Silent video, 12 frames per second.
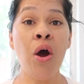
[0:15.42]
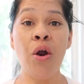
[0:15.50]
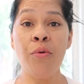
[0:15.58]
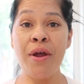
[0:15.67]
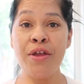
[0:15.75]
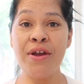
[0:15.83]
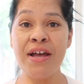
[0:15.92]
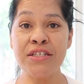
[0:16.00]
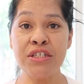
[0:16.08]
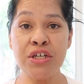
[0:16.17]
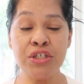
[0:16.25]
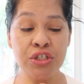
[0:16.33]
All right you
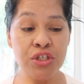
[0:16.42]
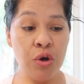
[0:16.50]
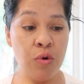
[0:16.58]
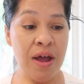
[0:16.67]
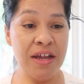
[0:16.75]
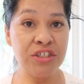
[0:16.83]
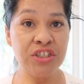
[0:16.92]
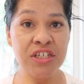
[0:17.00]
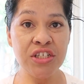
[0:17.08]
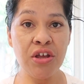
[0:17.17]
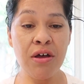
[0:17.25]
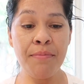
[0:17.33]
guys, so I
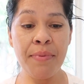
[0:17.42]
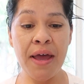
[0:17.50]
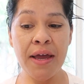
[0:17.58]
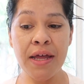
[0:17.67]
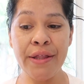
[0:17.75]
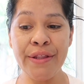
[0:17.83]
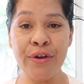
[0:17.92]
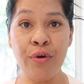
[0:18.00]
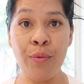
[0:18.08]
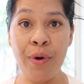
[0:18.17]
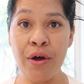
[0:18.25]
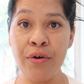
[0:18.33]
just got back a
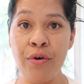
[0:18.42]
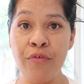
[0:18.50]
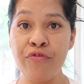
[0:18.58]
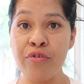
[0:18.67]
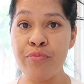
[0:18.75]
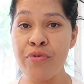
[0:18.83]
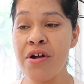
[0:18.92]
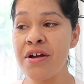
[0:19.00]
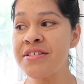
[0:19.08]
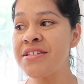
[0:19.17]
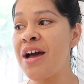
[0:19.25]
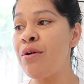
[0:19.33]
little while ago from
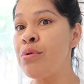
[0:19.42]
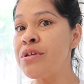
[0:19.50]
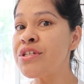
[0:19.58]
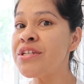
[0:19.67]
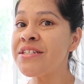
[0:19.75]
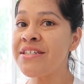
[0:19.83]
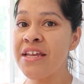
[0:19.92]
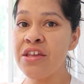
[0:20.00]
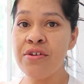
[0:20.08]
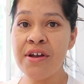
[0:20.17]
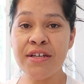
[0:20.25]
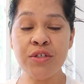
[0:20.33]
Ross. I was gonna take
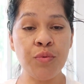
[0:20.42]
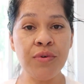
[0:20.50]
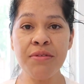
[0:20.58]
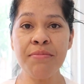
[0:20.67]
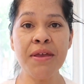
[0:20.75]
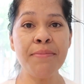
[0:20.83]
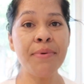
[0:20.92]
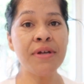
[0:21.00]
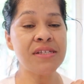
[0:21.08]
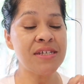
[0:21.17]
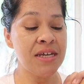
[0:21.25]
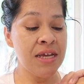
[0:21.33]
you guys with me,
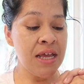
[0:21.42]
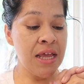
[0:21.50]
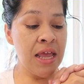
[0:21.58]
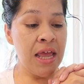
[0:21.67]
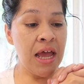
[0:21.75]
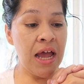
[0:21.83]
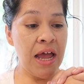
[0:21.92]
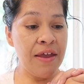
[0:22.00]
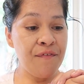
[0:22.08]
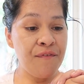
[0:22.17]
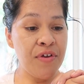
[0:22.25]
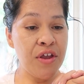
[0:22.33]
but I
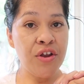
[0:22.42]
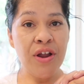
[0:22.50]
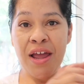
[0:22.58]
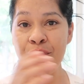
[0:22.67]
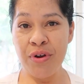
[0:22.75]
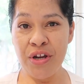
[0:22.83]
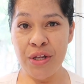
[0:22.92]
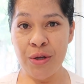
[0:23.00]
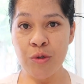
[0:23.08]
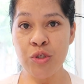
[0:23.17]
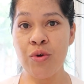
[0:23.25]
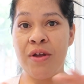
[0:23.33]
figured I went
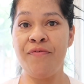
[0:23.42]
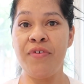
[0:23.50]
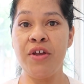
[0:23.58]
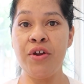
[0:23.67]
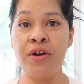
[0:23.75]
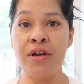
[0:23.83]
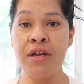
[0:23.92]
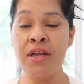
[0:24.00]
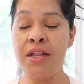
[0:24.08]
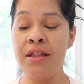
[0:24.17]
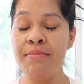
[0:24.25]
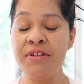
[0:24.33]
alone, so I figured
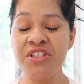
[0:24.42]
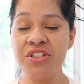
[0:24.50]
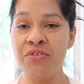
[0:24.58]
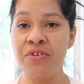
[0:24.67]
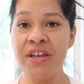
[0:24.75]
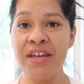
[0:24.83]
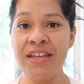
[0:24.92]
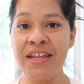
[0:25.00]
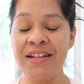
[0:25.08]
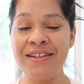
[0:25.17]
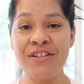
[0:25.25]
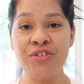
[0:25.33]
let me just go ahead
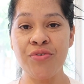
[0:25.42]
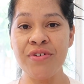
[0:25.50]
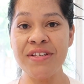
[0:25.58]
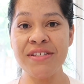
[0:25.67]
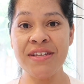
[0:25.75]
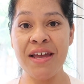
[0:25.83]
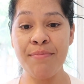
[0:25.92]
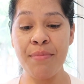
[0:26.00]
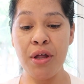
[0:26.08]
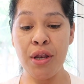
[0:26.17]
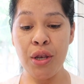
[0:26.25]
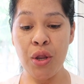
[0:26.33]
and enjoy this time
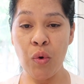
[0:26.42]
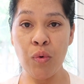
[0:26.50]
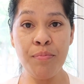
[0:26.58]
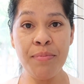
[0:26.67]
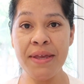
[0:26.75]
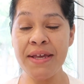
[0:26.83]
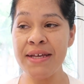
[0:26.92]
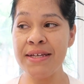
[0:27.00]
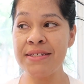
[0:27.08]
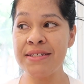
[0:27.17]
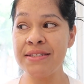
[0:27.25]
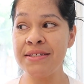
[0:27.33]
alone,
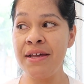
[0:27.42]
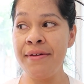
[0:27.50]
because